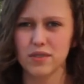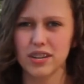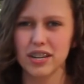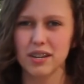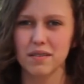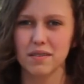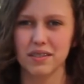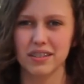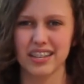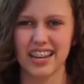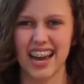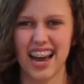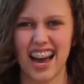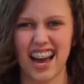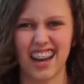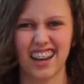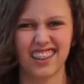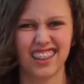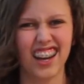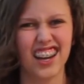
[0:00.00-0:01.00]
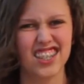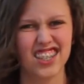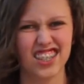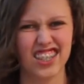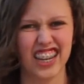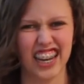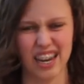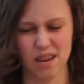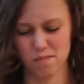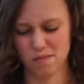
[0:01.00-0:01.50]
need a, yeah, I
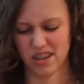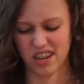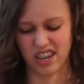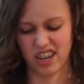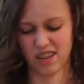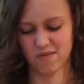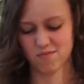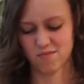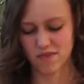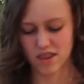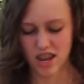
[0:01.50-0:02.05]
should take a blanket.